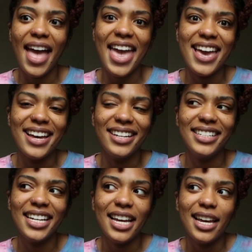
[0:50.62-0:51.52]

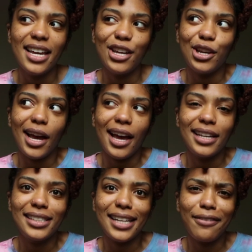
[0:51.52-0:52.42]
and you
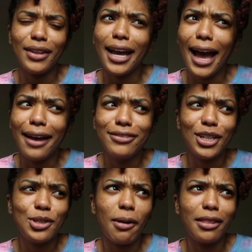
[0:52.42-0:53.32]
guys, I feel like I've
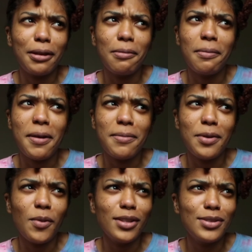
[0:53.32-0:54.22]
talked about them
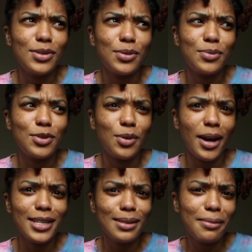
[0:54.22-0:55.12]
maybe once or
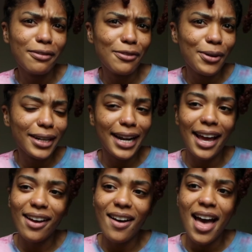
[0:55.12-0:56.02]
twice before
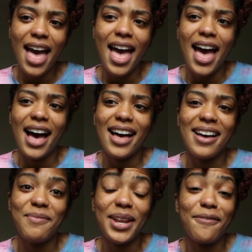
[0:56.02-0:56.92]

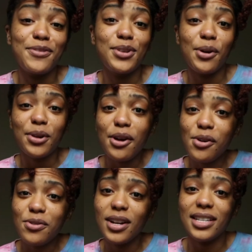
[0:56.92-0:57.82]
now, but if you don't
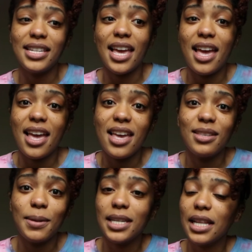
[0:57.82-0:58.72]
know, Dossier
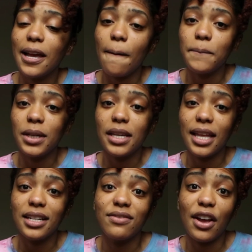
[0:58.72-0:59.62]
is basically a company
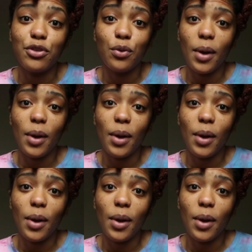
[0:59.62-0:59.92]
that has found a